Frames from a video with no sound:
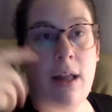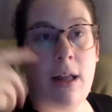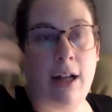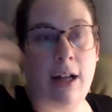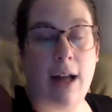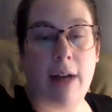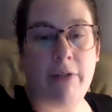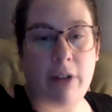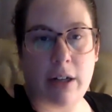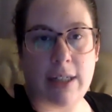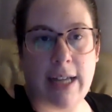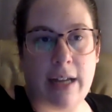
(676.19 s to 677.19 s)
a
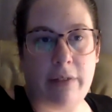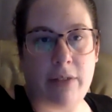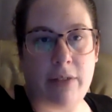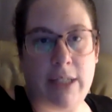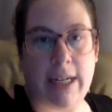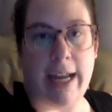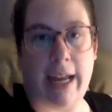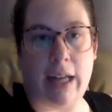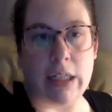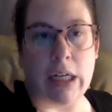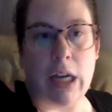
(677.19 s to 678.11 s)
governor is head of state,